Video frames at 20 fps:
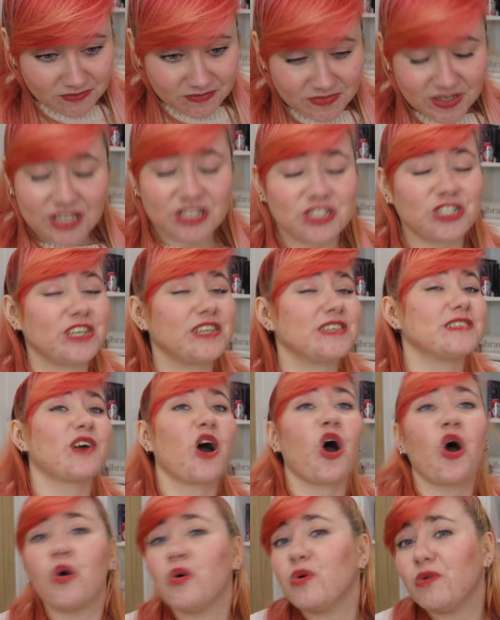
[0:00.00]
and she is
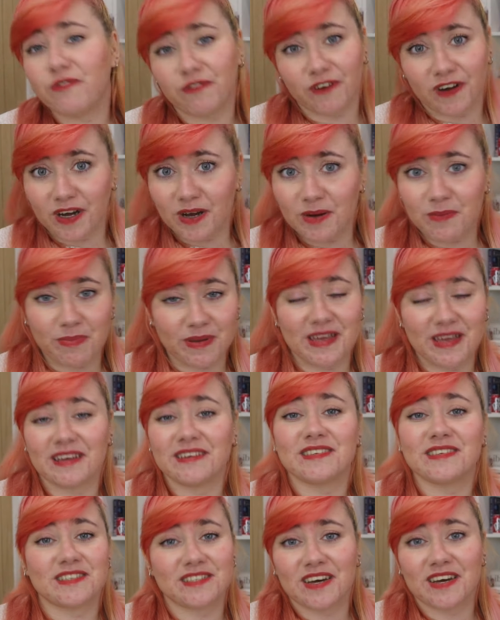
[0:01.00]
over being
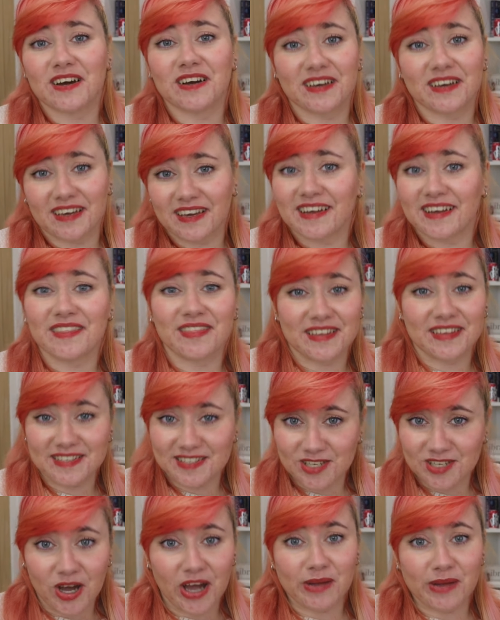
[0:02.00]
stuck in this
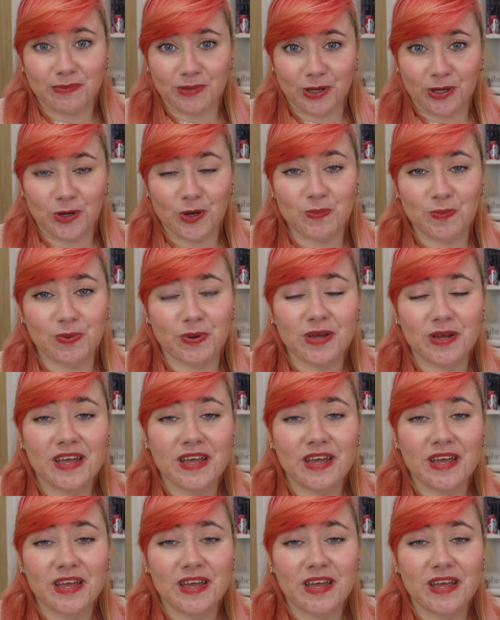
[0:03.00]
time loop.